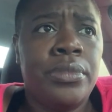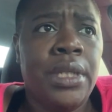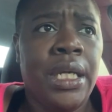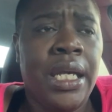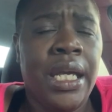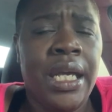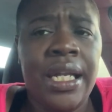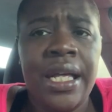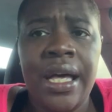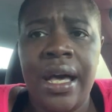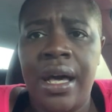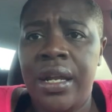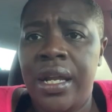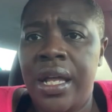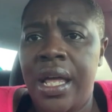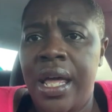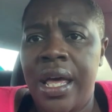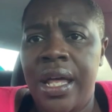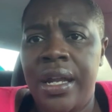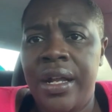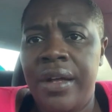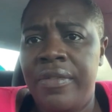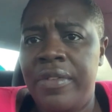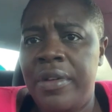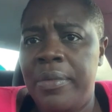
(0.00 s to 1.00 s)
get out
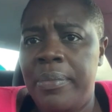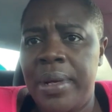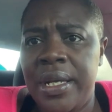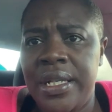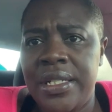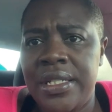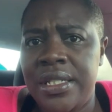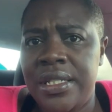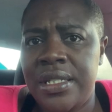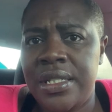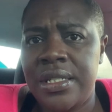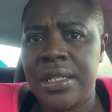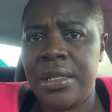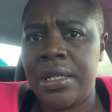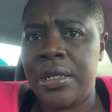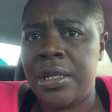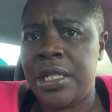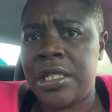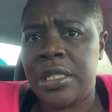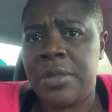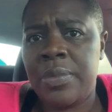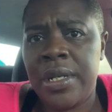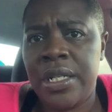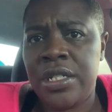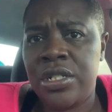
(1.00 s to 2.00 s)
ahead of it
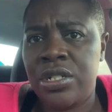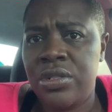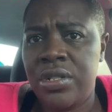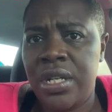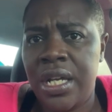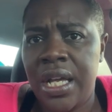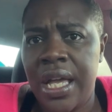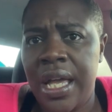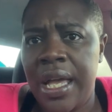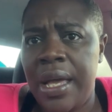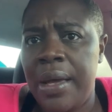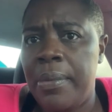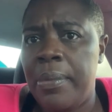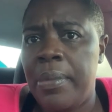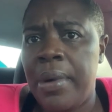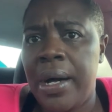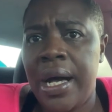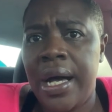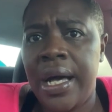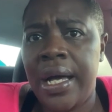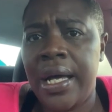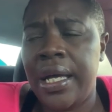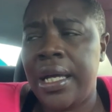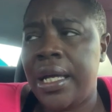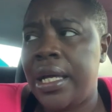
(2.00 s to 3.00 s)
as best you can
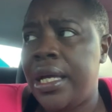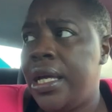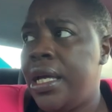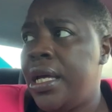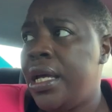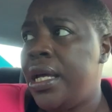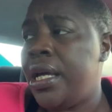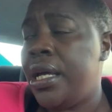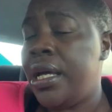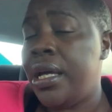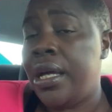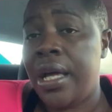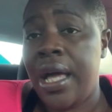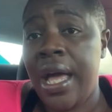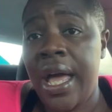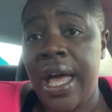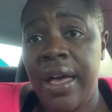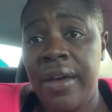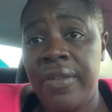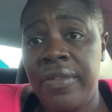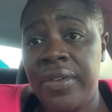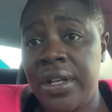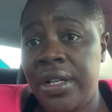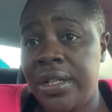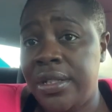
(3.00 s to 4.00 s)
by
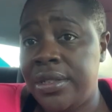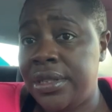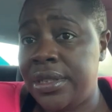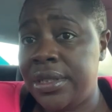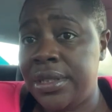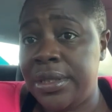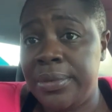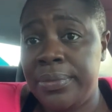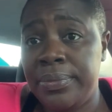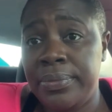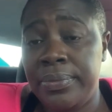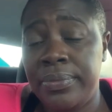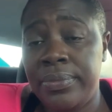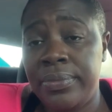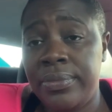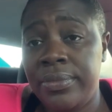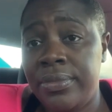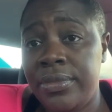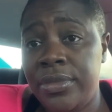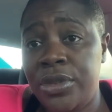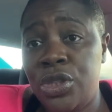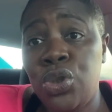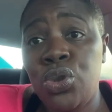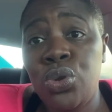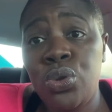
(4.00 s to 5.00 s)
having some
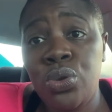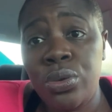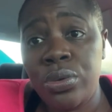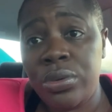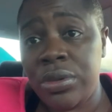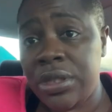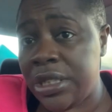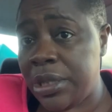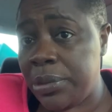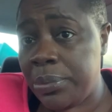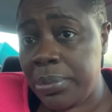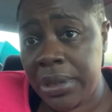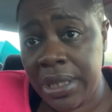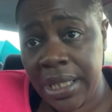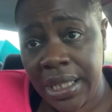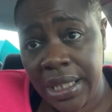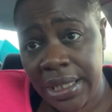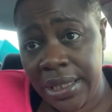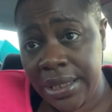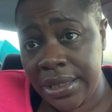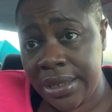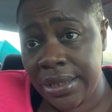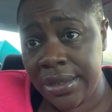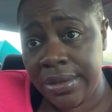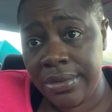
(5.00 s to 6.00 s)
tools in
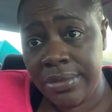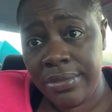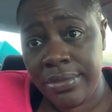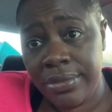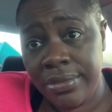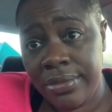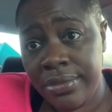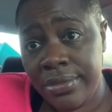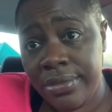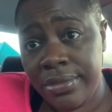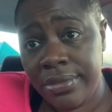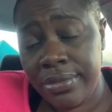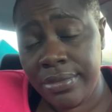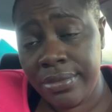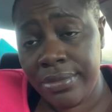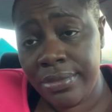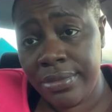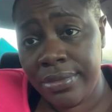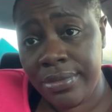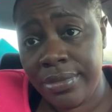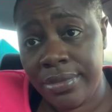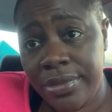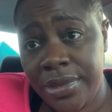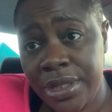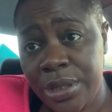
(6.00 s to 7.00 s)
place,
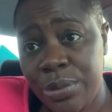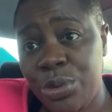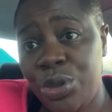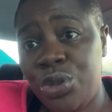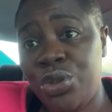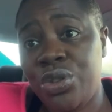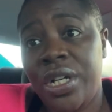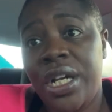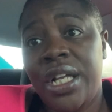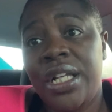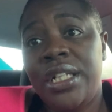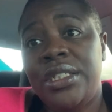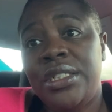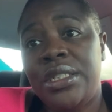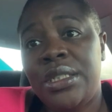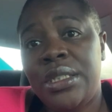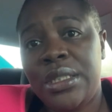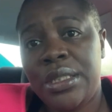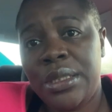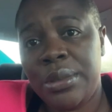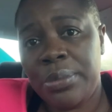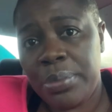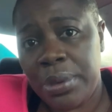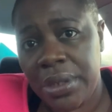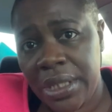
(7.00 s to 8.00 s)
some
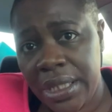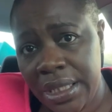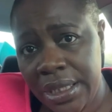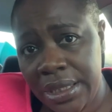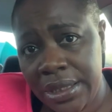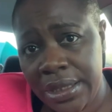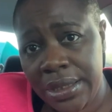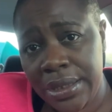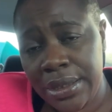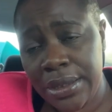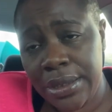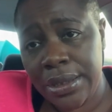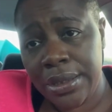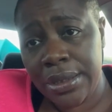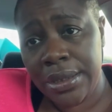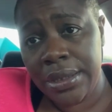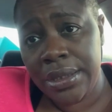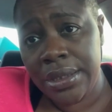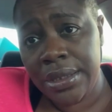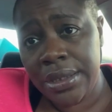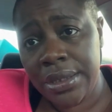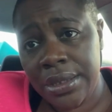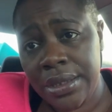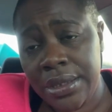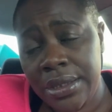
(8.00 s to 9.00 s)
strategies in place
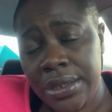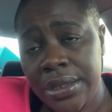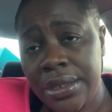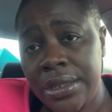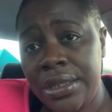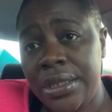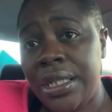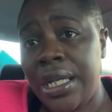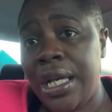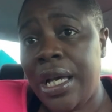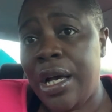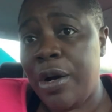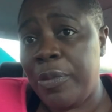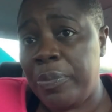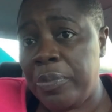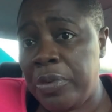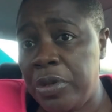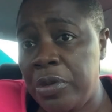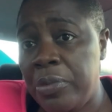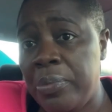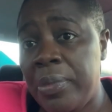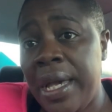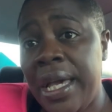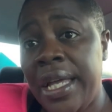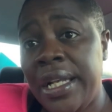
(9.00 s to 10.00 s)
to help
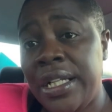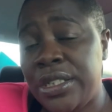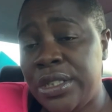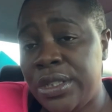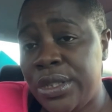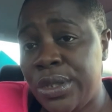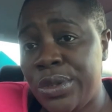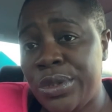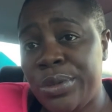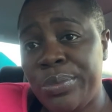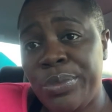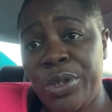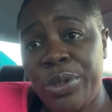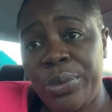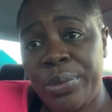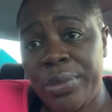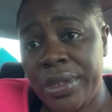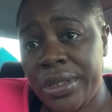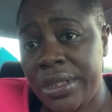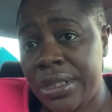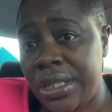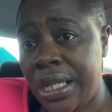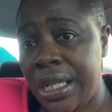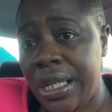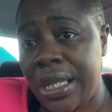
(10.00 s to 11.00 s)
you manage those
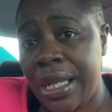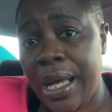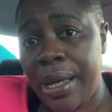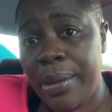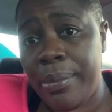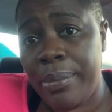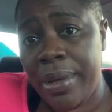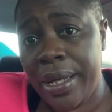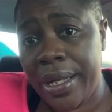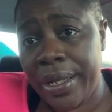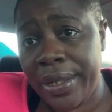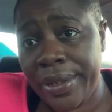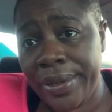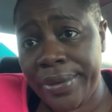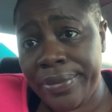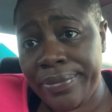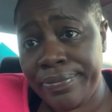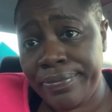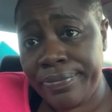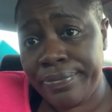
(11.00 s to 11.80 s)
moments a lot better.